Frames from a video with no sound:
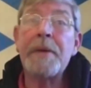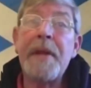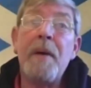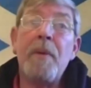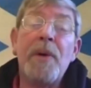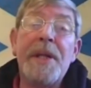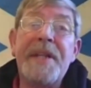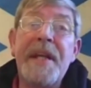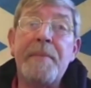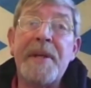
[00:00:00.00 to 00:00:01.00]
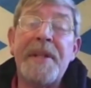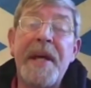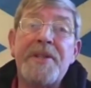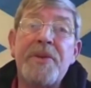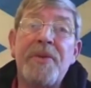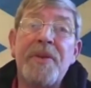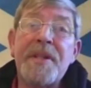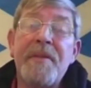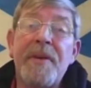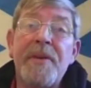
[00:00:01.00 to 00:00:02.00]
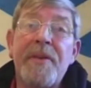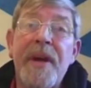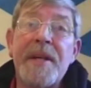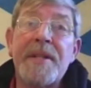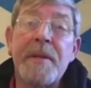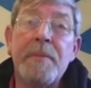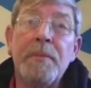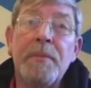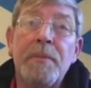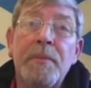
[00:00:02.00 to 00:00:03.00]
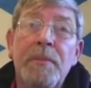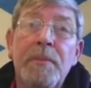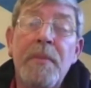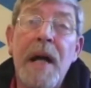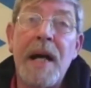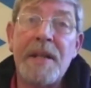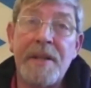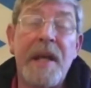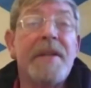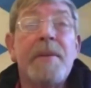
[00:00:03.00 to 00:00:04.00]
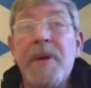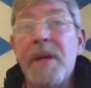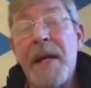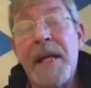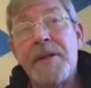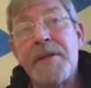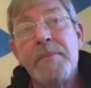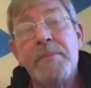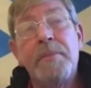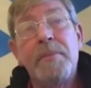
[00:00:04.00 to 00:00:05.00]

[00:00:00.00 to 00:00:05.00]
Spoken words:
and that will lead to a potential for civil unrest, as it did with the miners.